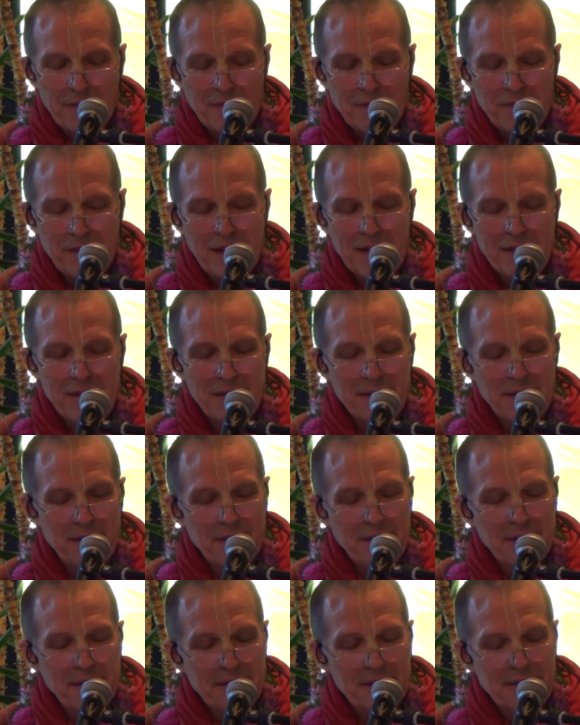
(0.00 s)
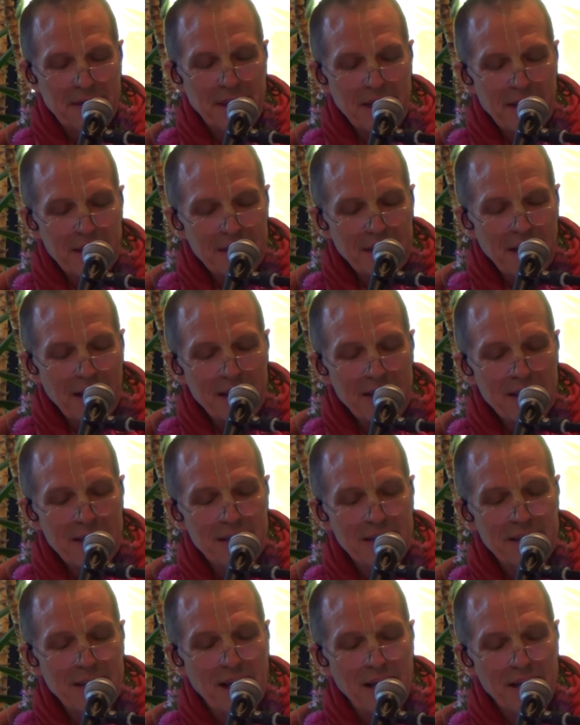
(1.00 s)
When Kirtan
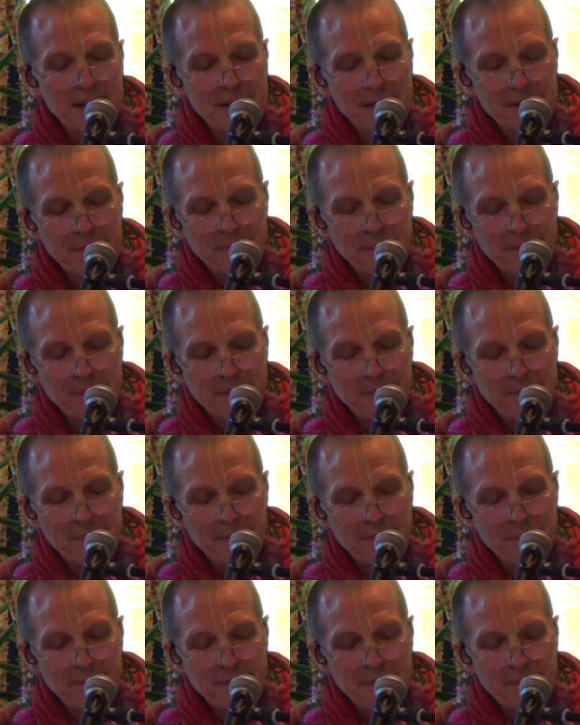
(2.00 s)
is done,